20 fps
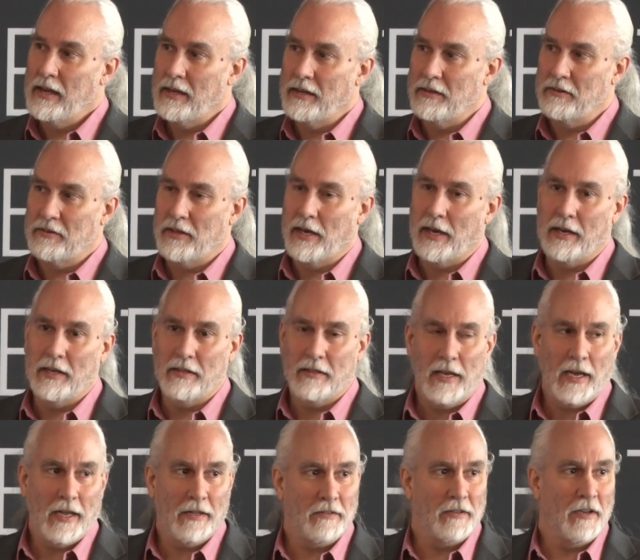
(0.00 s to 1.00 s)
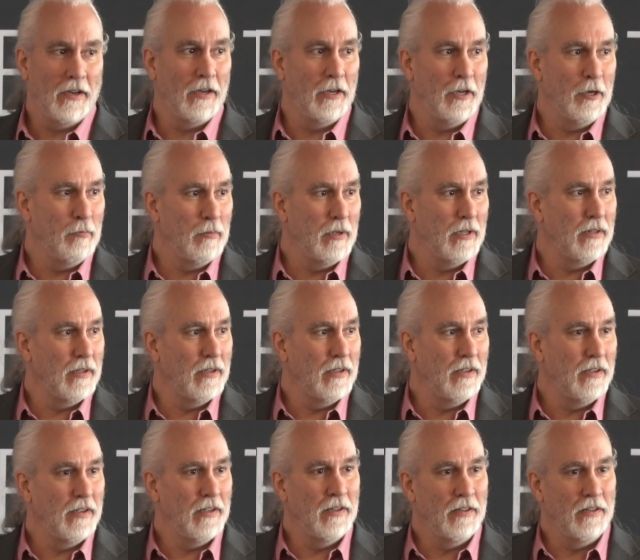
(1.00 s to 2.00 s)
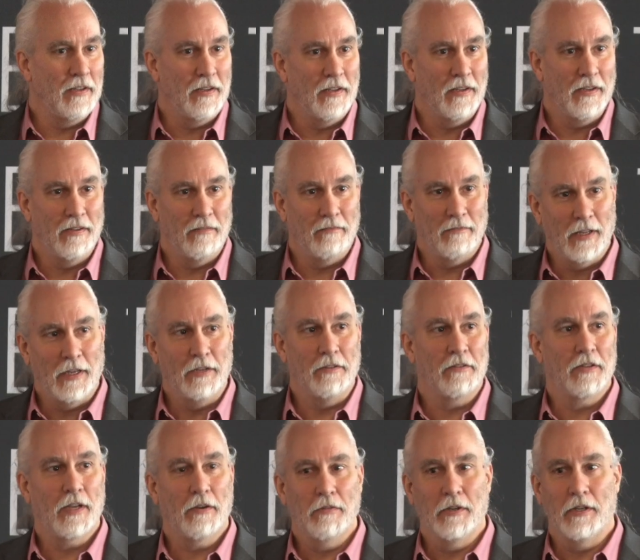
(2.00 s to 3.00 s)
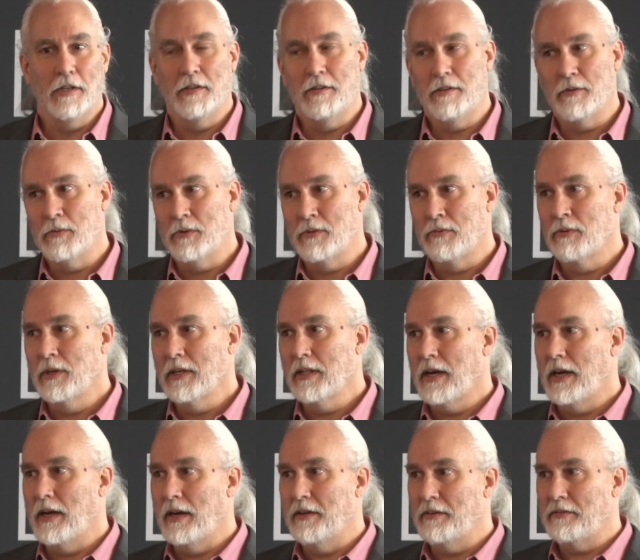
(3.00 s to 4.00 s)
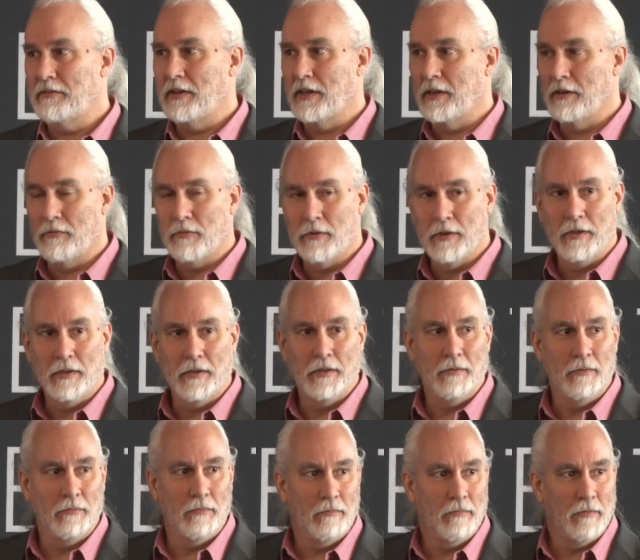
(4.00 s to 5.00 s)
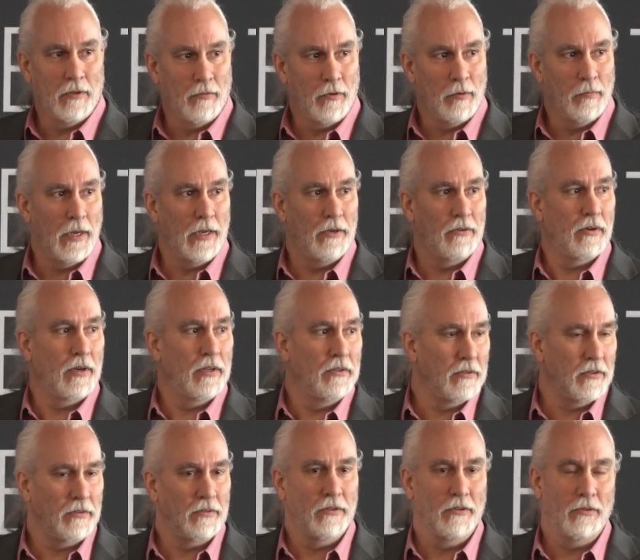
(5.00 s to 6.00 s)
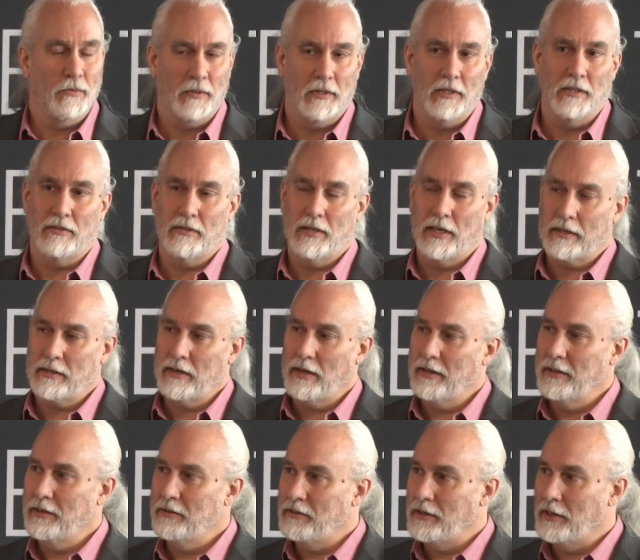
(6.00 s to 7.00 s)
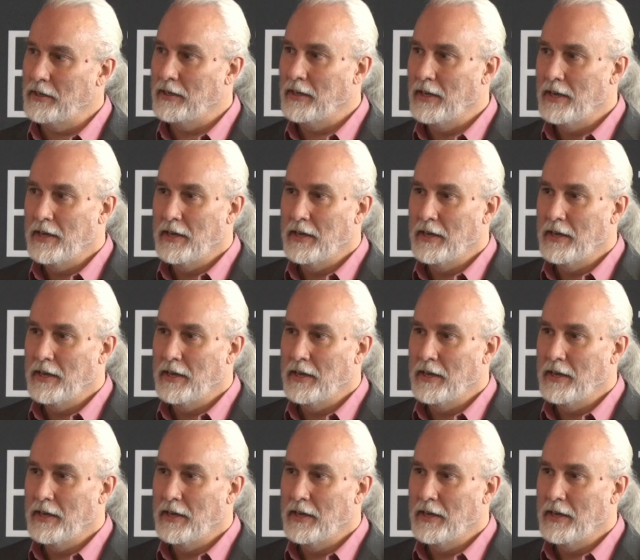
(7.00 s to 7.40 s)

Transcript: is that at that time, in the late 70s, it was realized that if we made transistors with this technology,